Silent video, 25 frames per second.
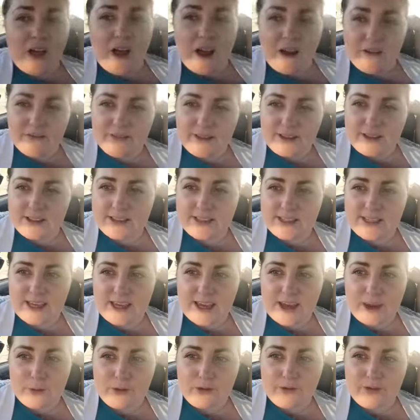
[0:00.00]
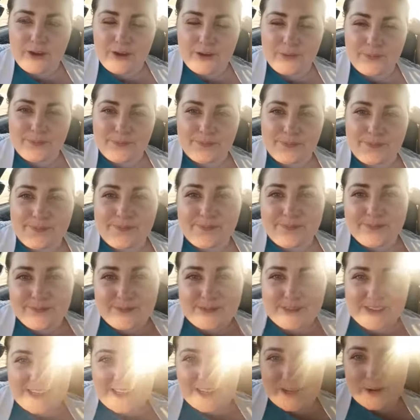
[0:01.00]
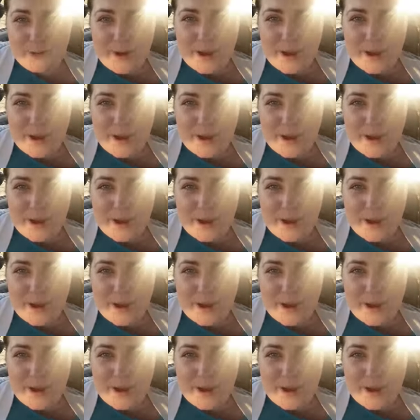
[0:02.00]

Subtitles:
off and see how we feel. See you in a